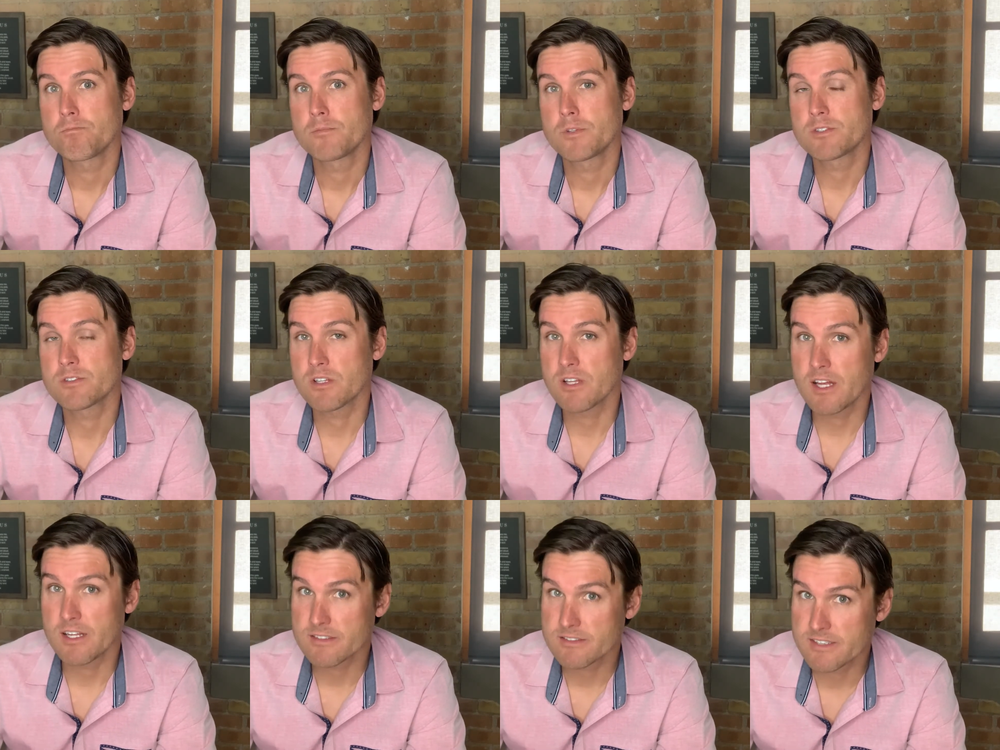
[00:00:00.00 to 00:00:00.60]
There's a
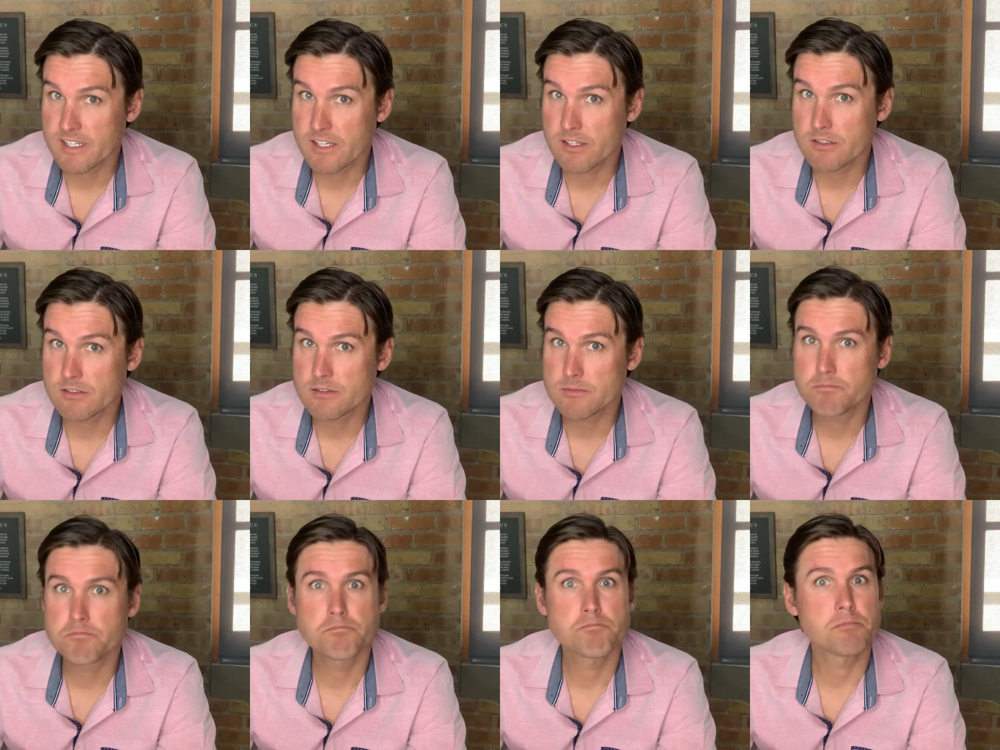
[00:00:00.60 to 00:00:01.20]
lot of
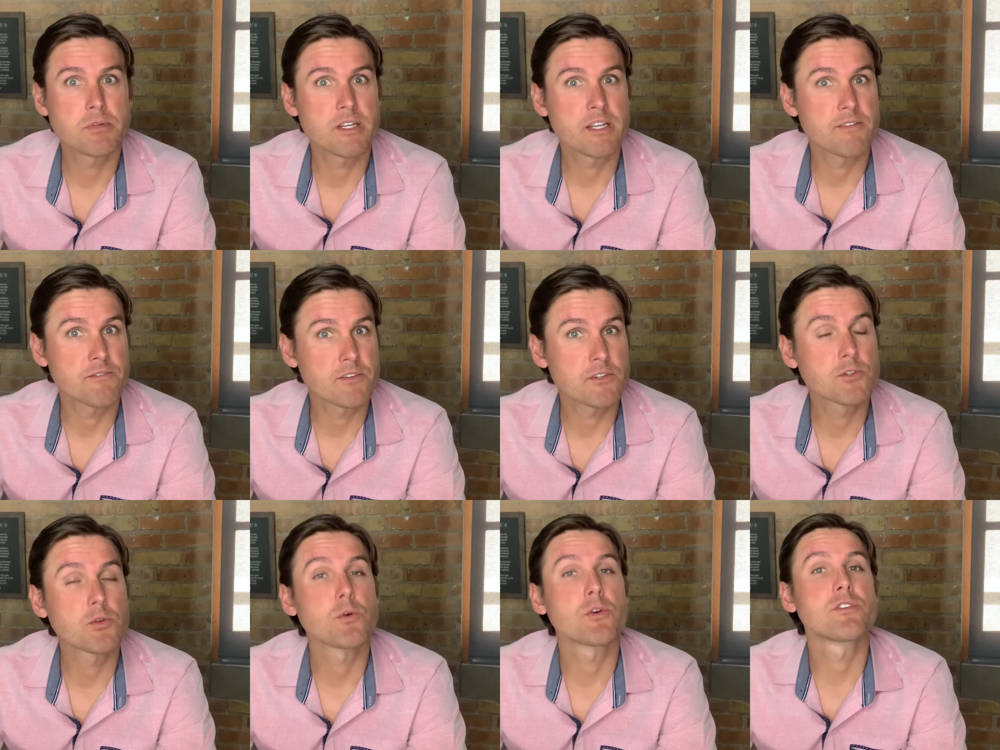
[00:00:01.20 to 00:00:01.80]
sales, but
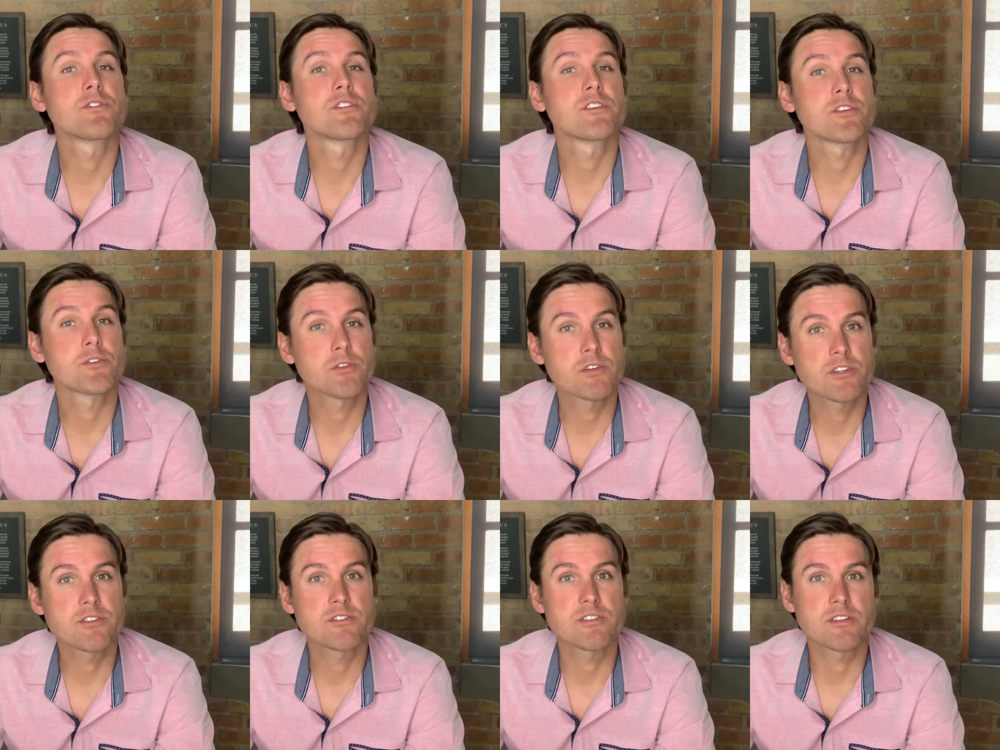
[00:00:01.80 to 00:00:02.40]
inventory is
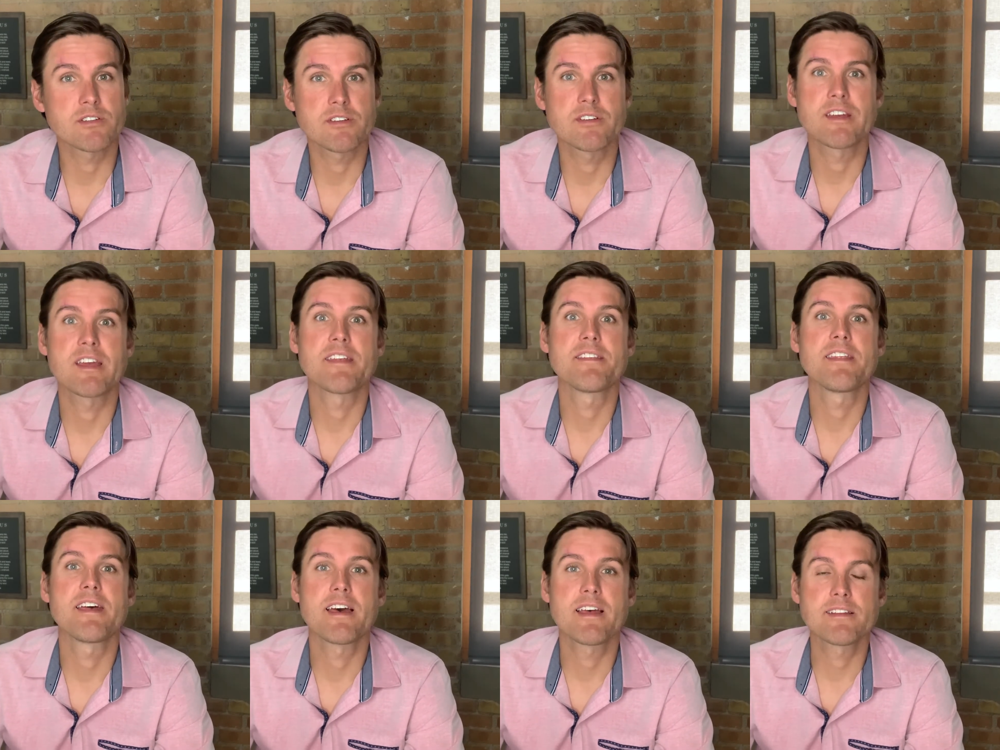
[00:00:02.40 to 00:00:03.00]
increasing
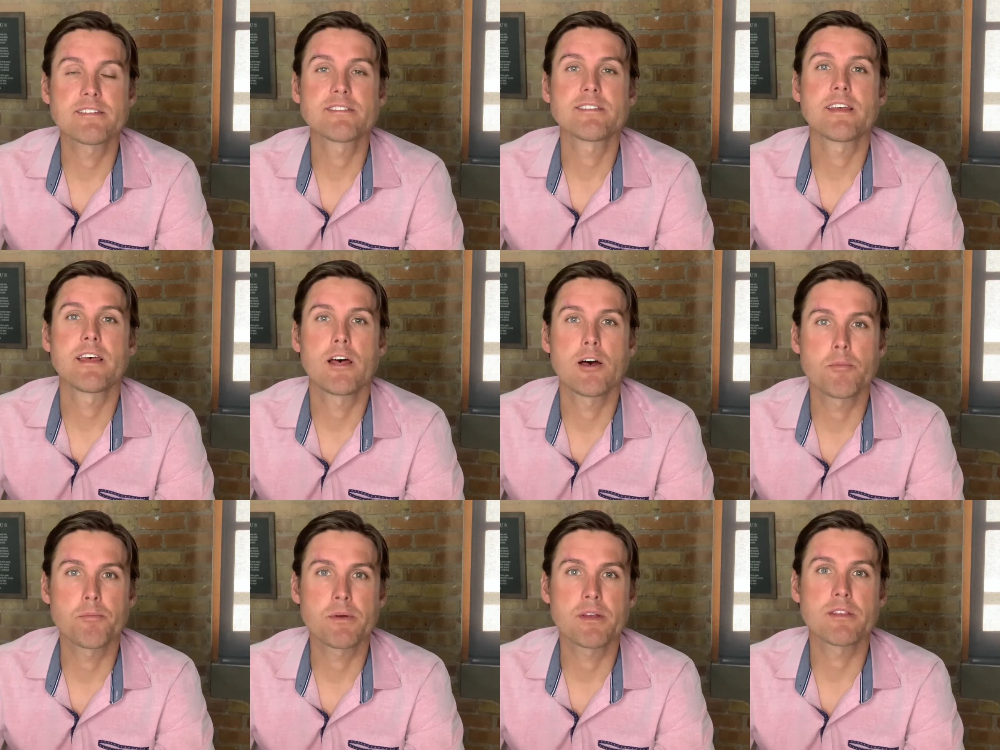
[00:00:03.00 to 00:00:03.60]
and that's
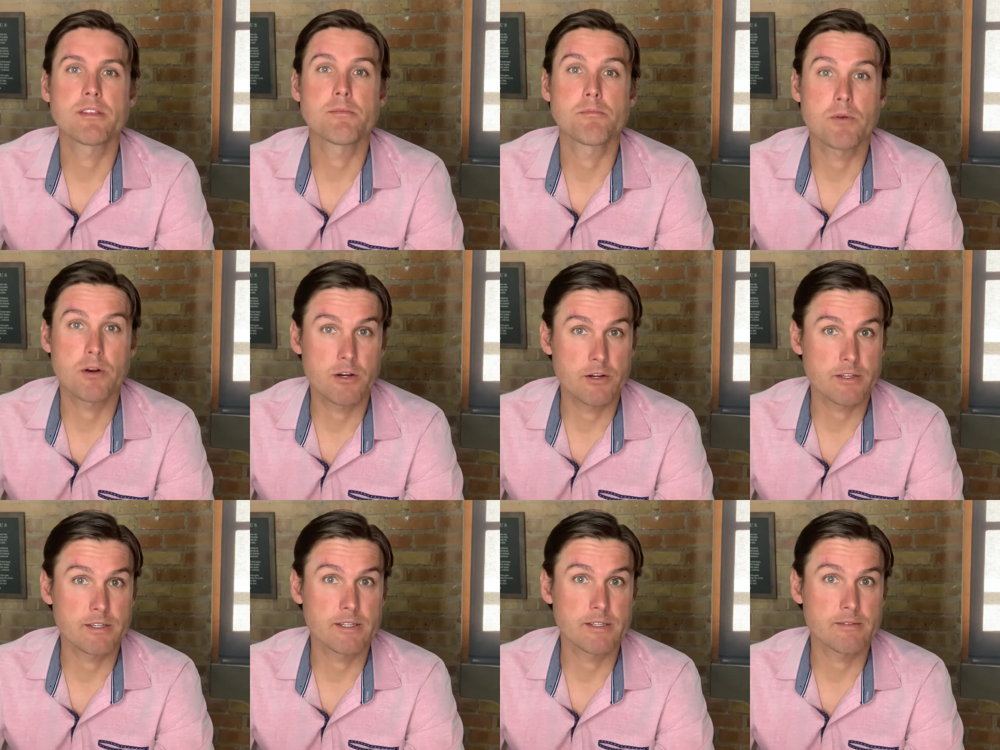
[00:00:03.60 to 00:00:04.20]
helping the
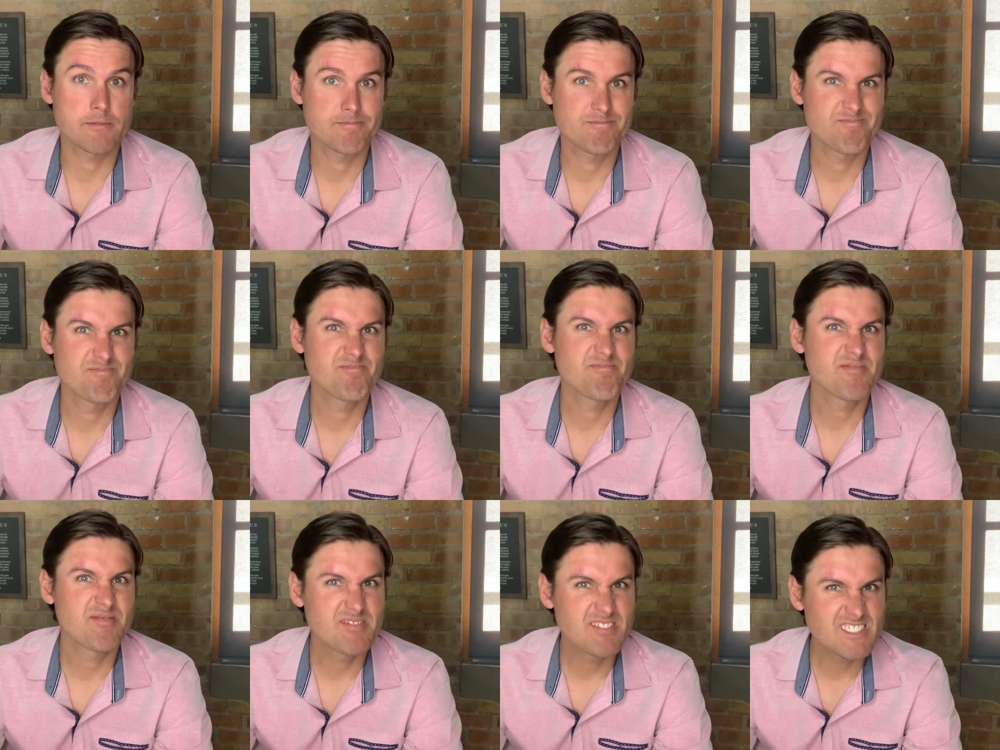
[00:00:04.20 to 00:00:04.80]
market
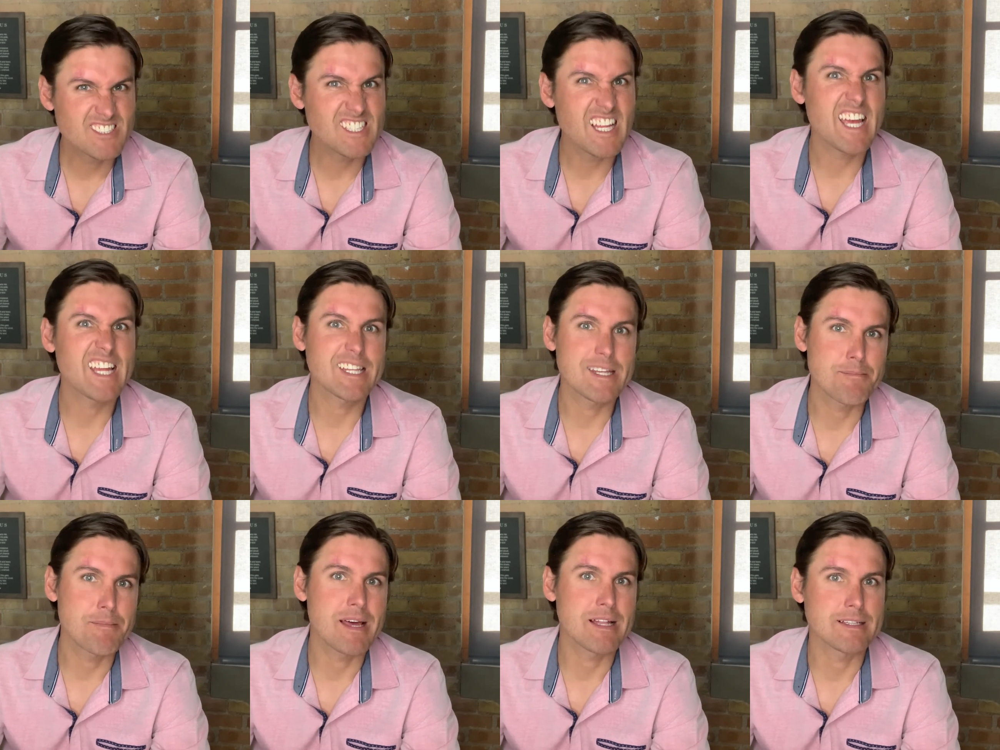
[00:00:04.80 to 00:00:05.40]

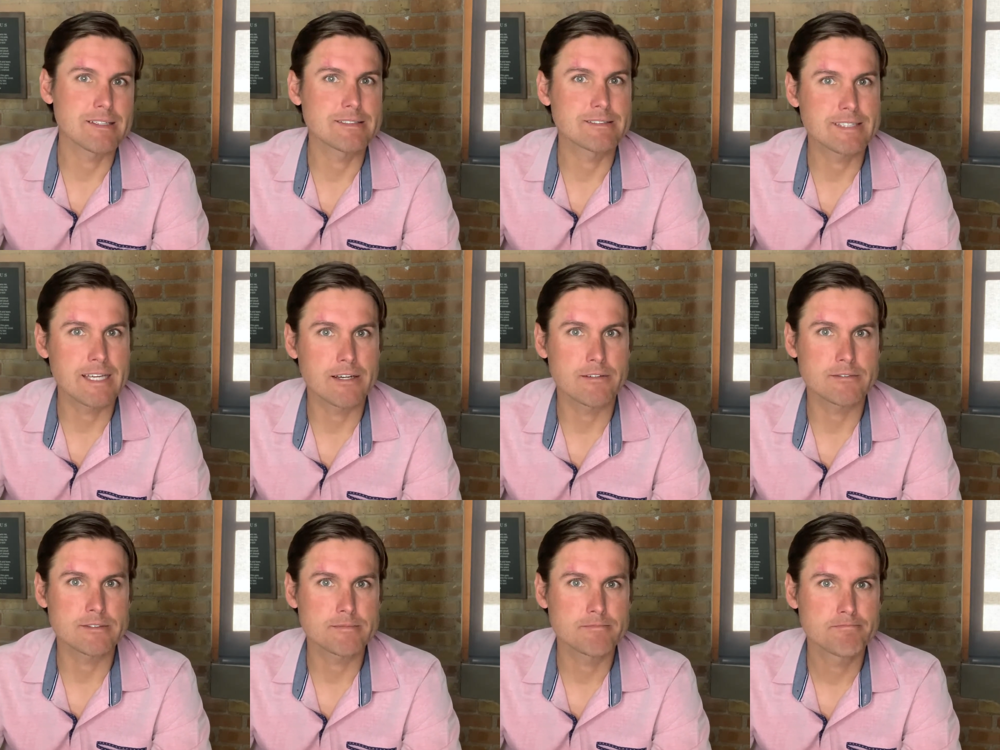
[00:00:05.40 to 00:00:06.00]
slightly balance out,